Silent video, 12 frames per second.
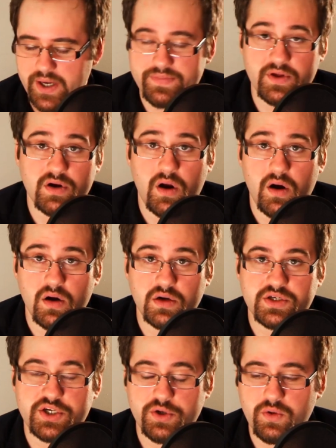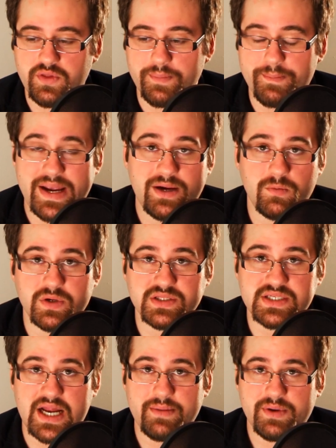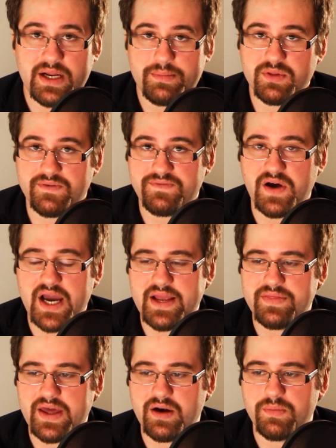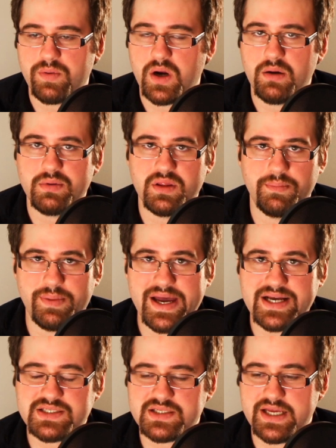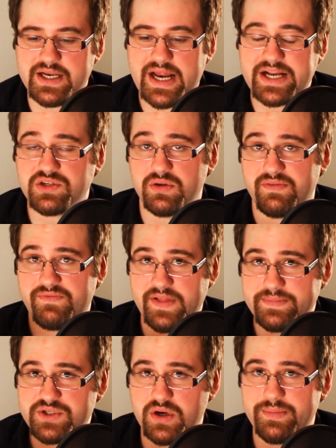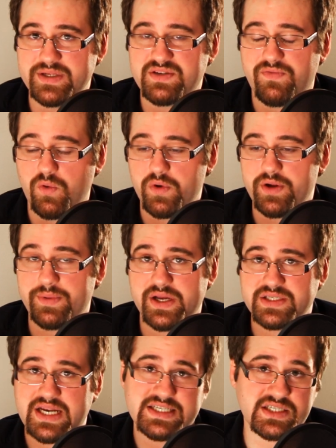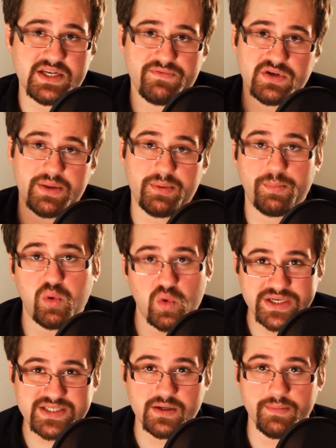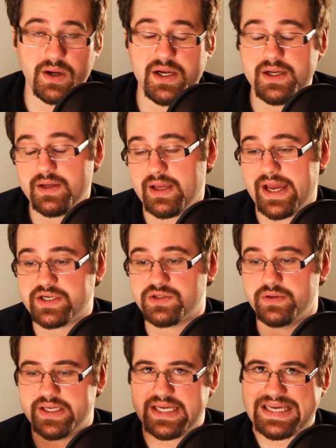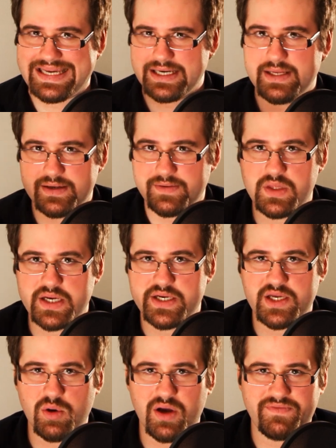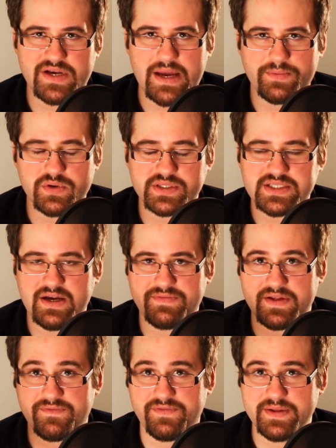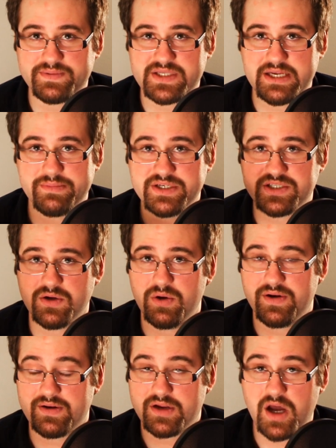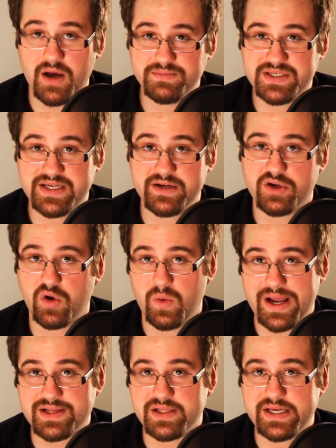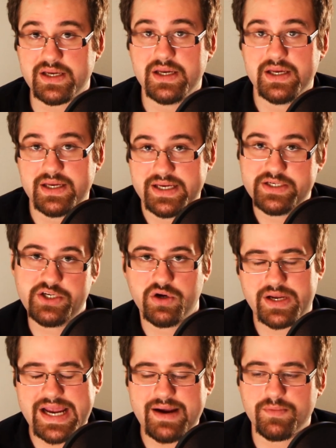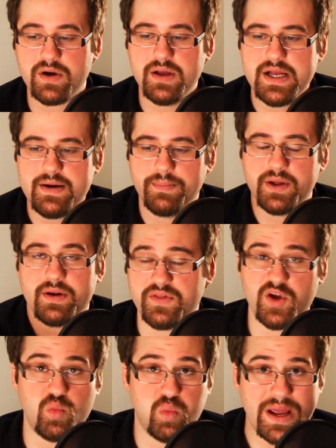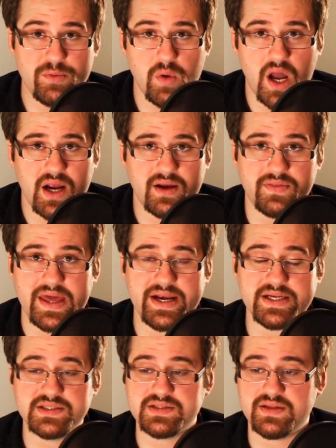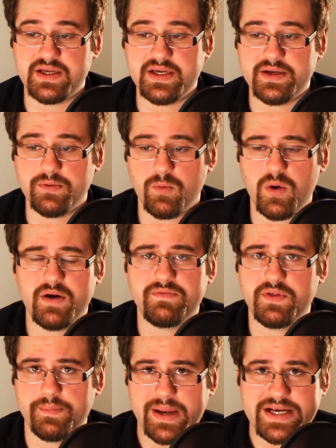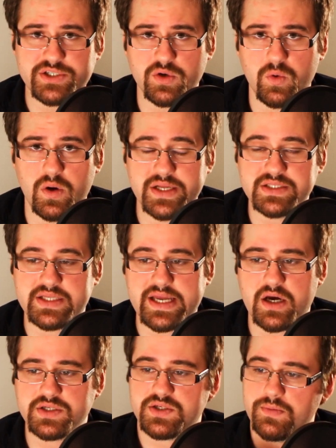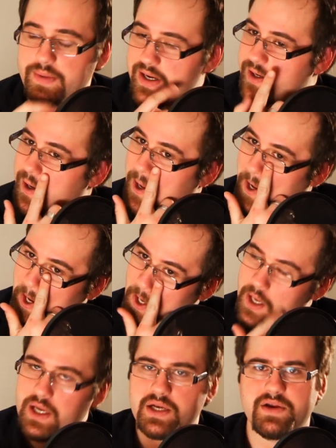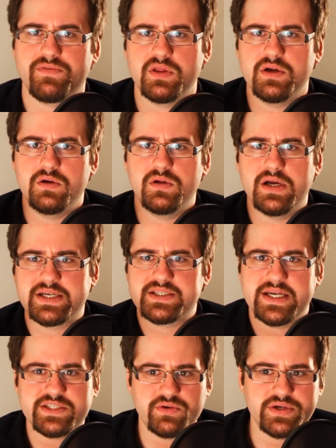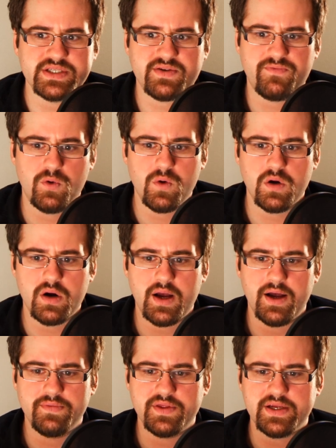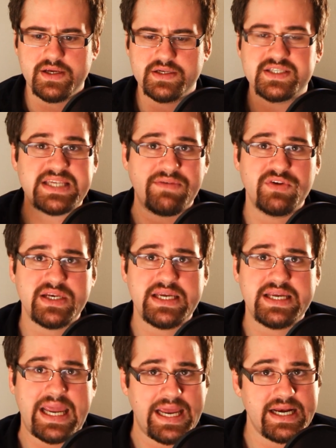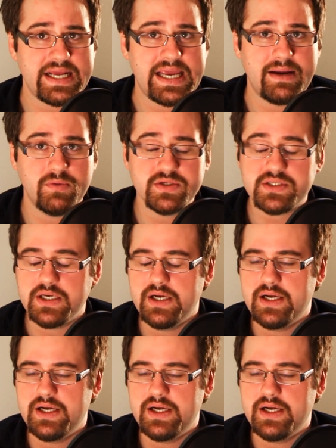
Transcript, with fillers: But there are two of the main ones that I've been able to find that are probably the best. It actually flips your image for you because it has a different type of prism actually in the DOF adapter itself that flips the image so it comes in correctly into your camera. But the Red Rock, that is the one of the major ones. They also make different little accessories for the 70 Canon cameras.